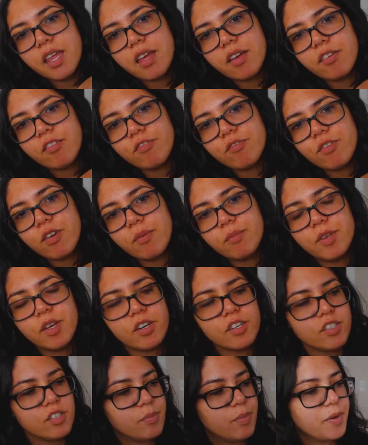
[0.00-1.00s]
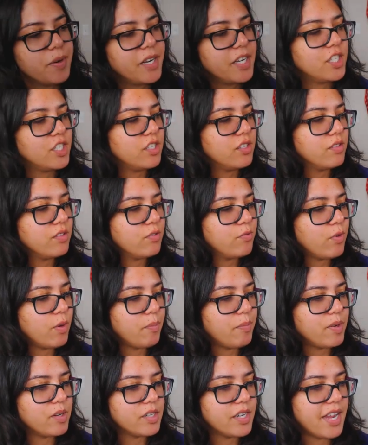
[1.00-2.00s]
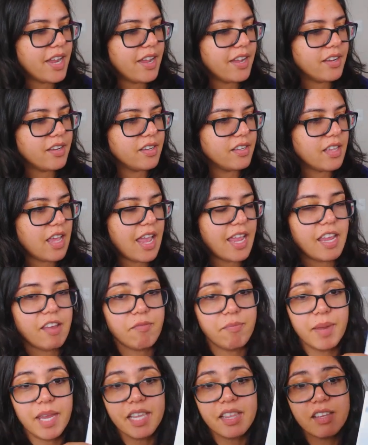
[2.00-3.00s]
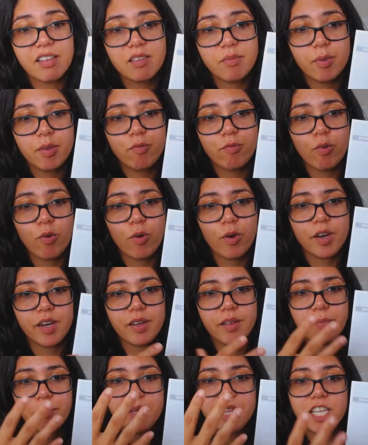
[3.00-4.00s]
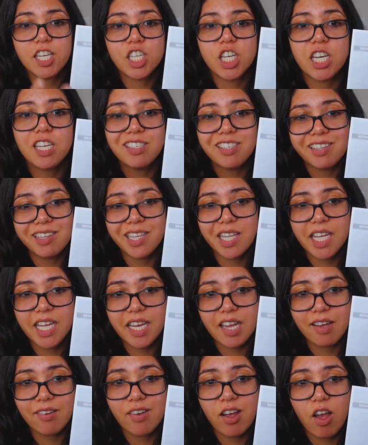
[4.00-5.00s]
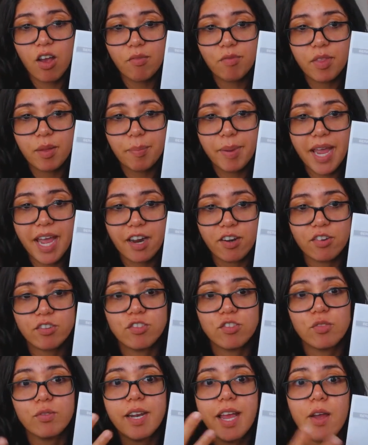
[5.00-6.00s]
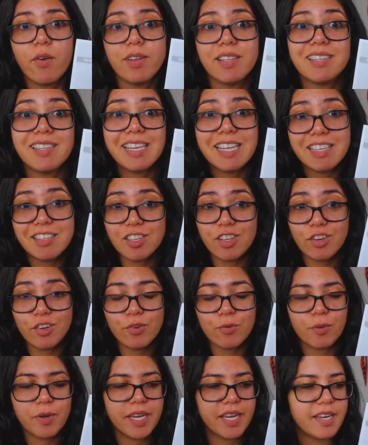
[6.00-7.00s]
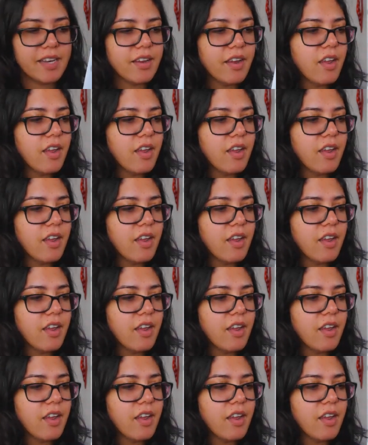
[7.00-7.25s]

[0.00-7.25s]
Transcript: from your inspirations from Bernat. I have made this before, but they changed the layout of the pattern, so now it's easier to read.